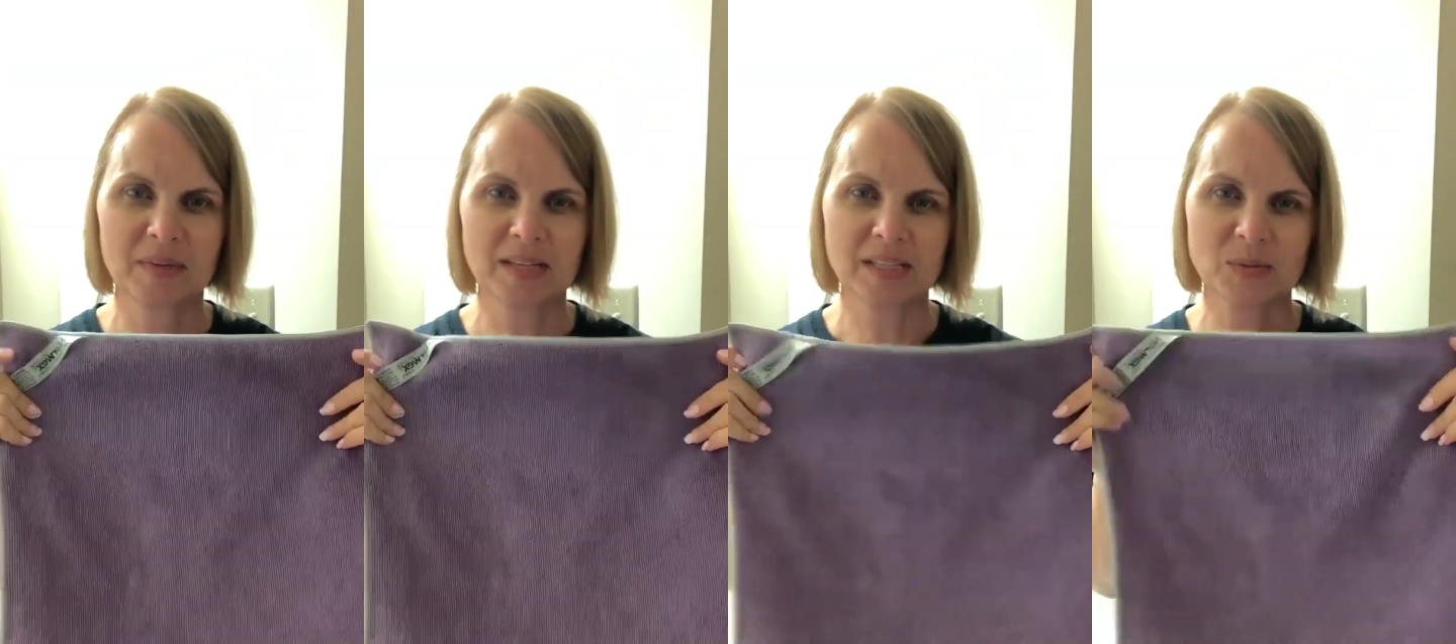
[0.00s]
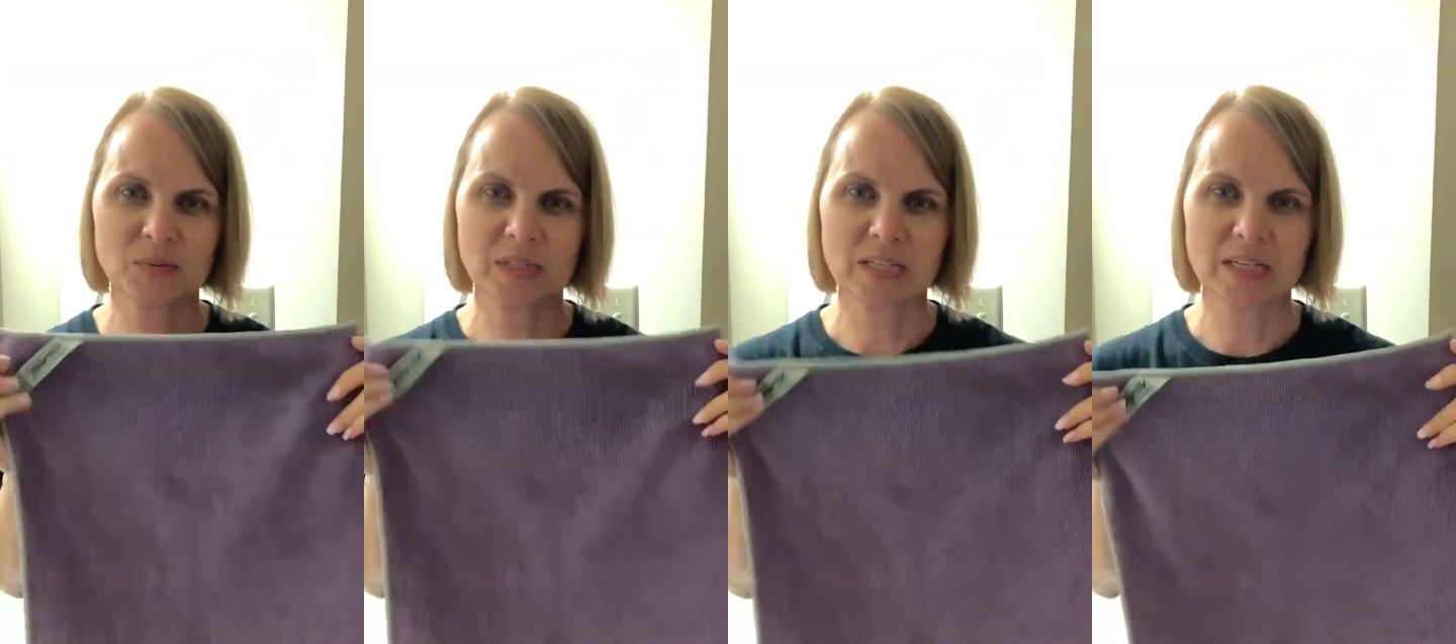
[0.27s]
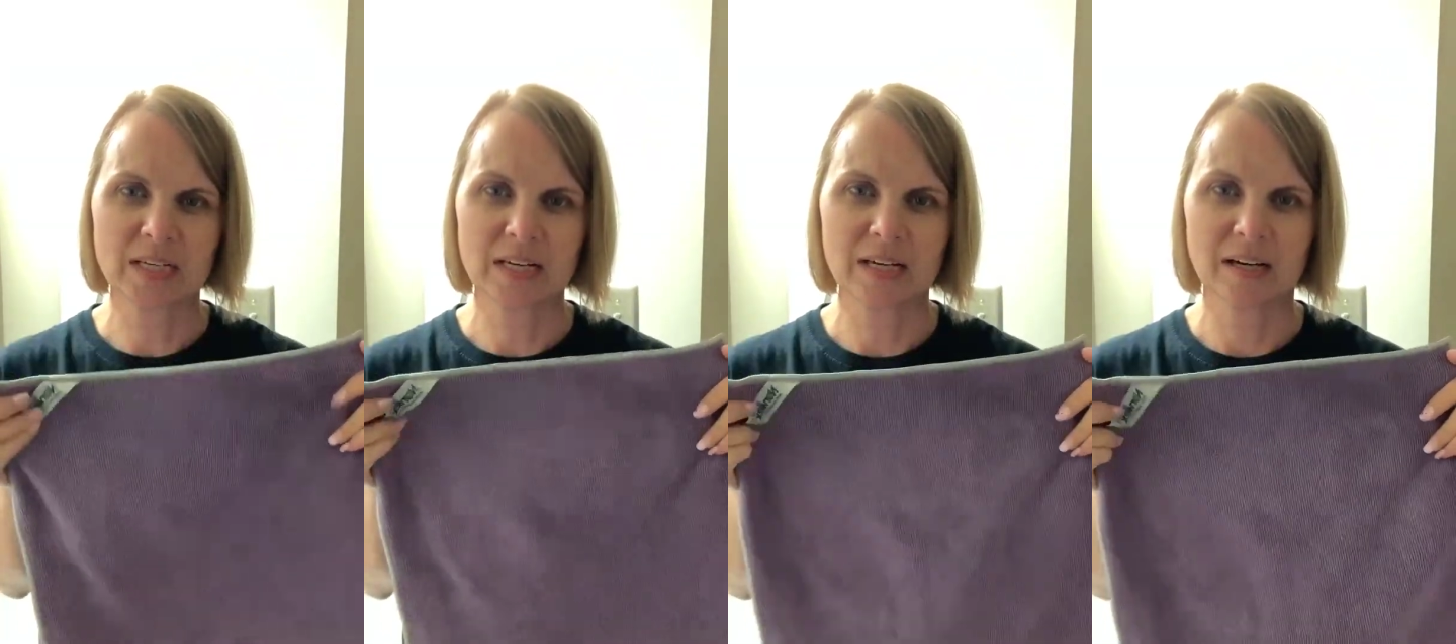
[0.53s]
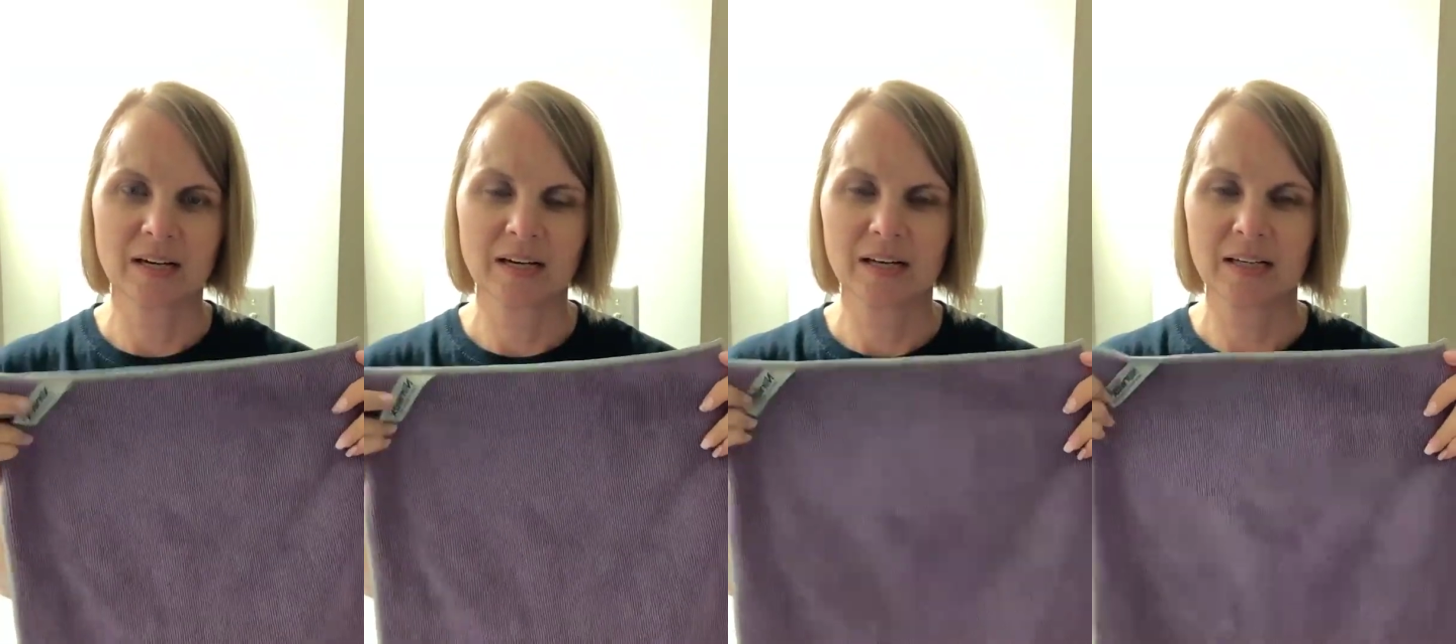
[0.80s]
this one
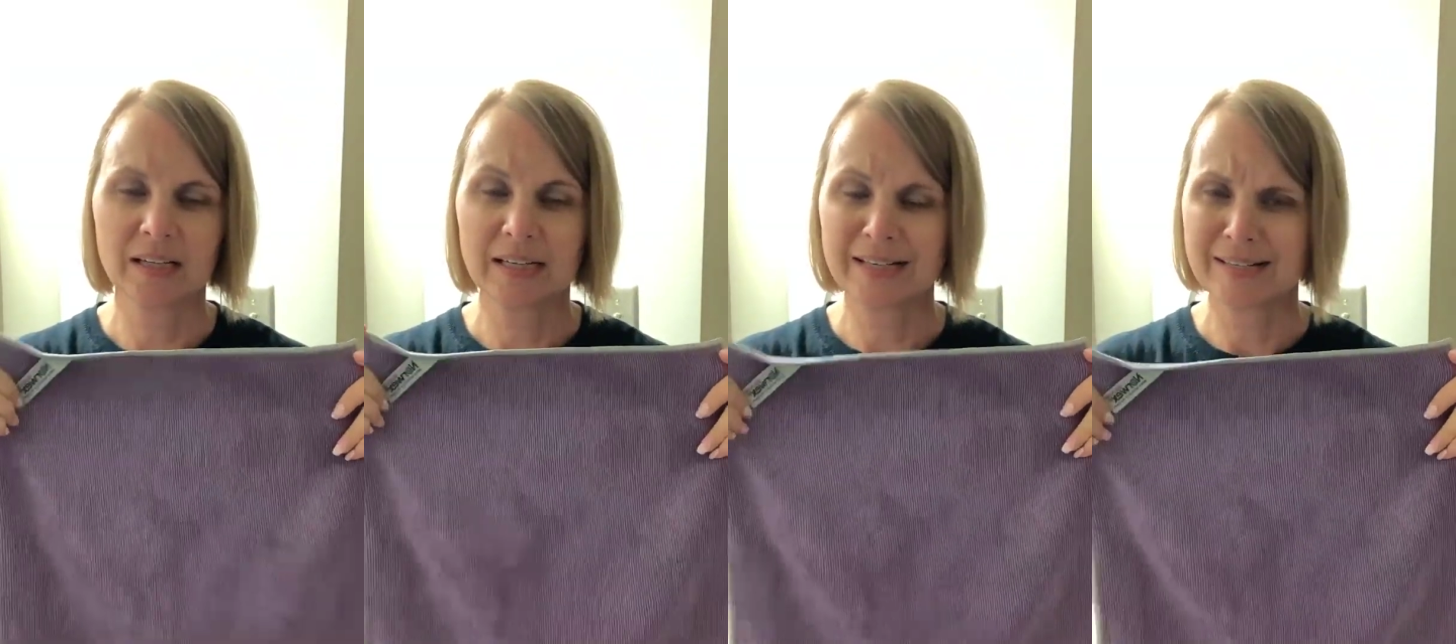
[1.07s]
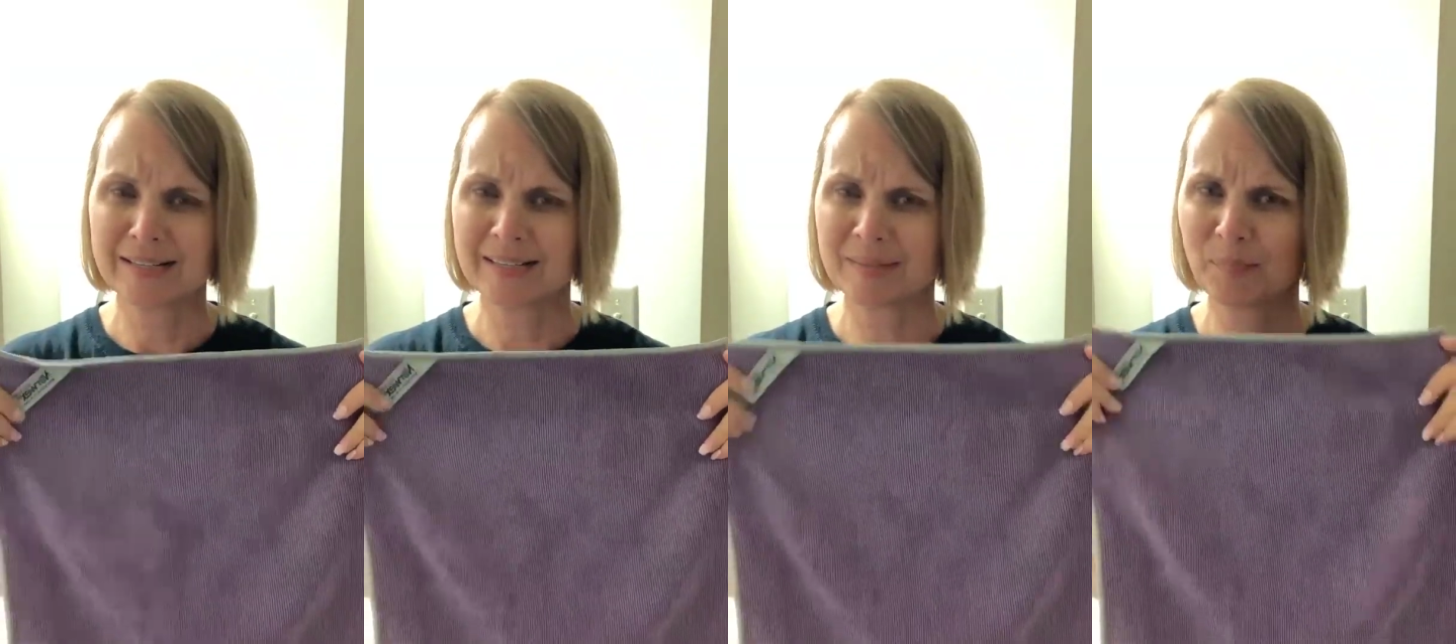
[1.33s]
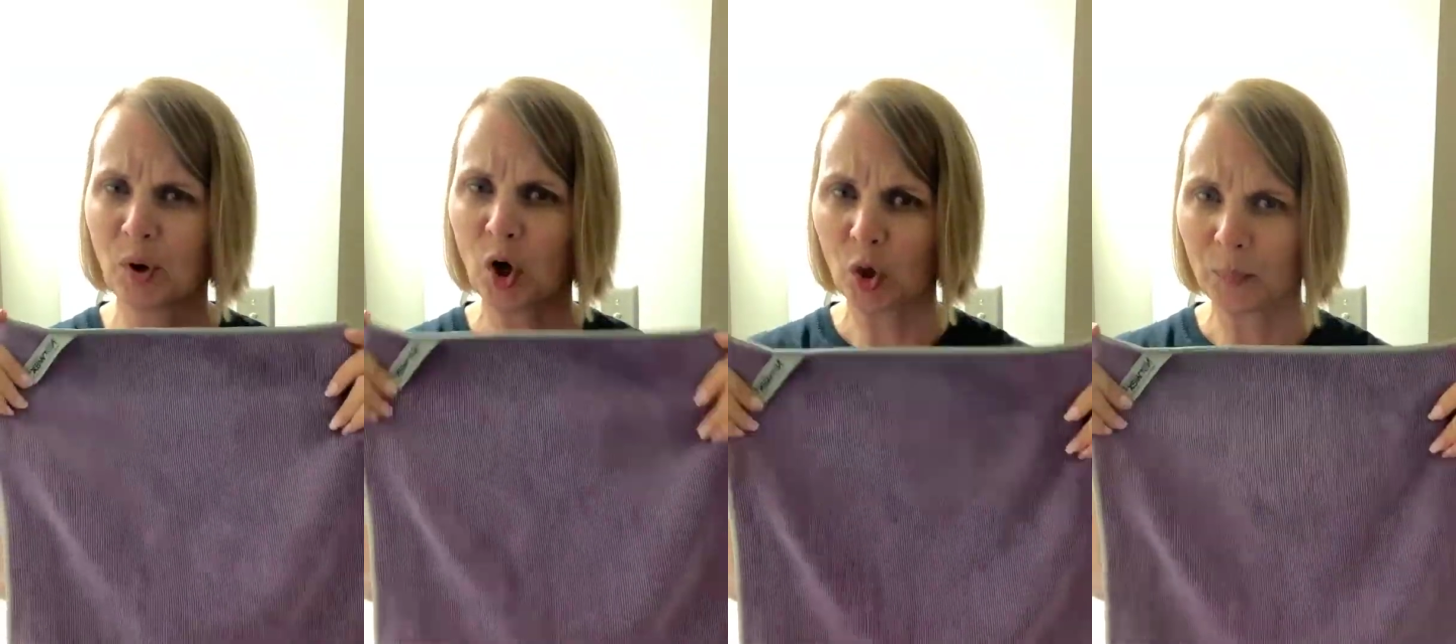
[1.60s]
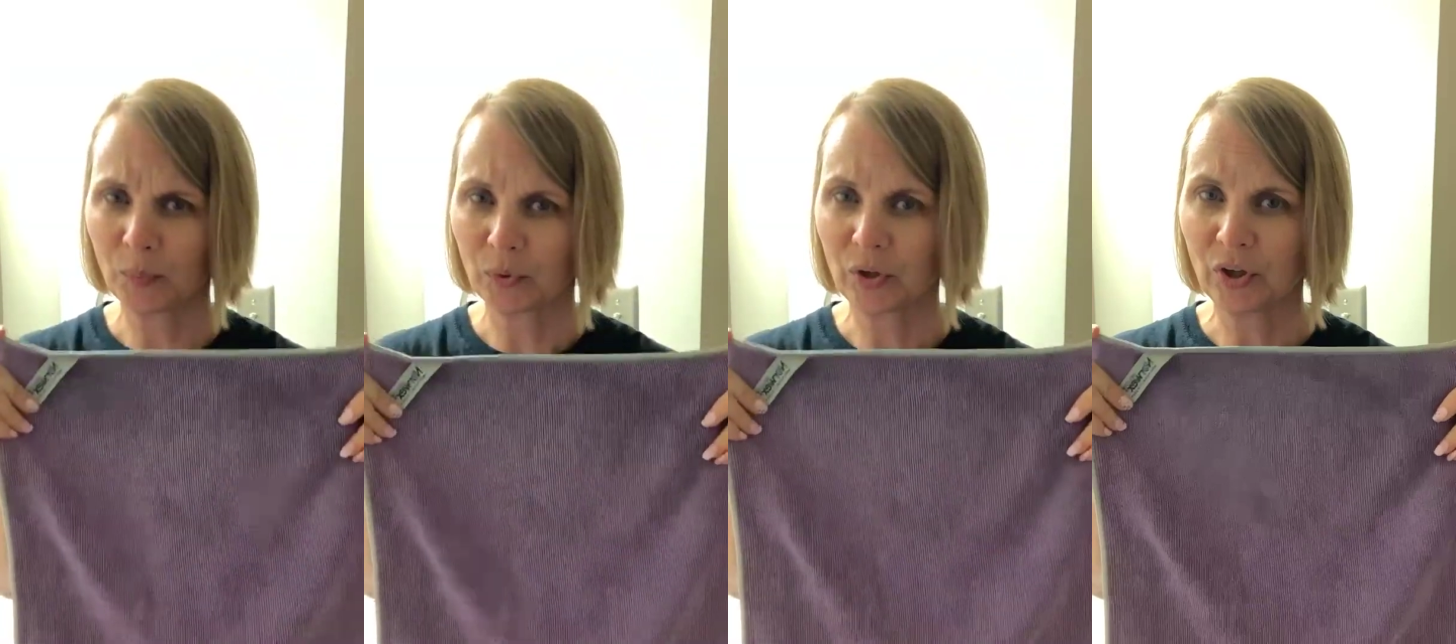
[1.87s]
is
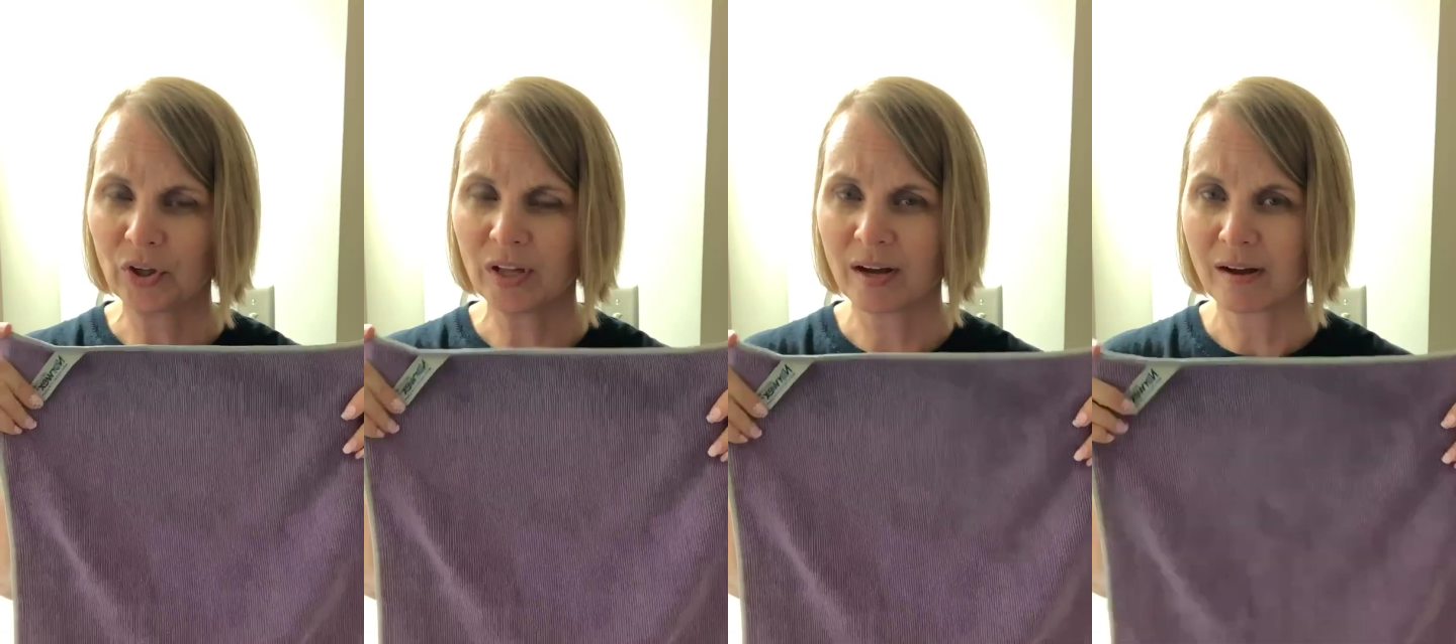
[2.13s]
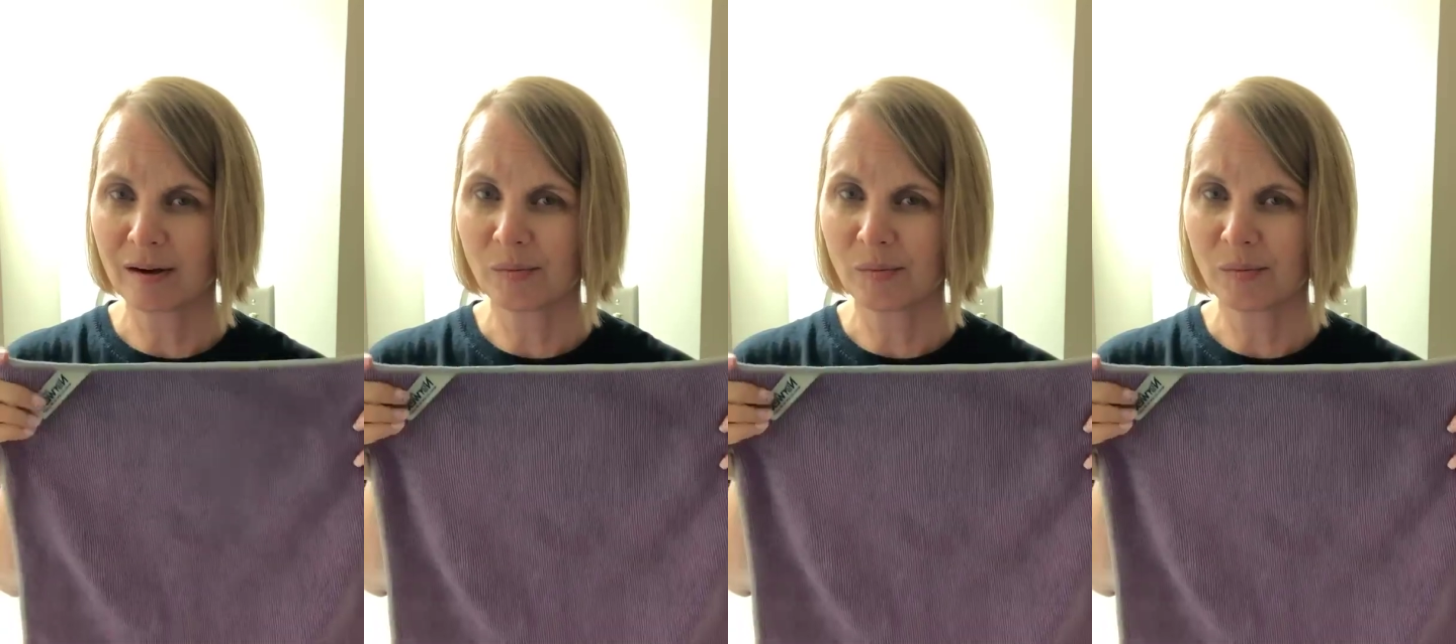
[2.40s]
purple,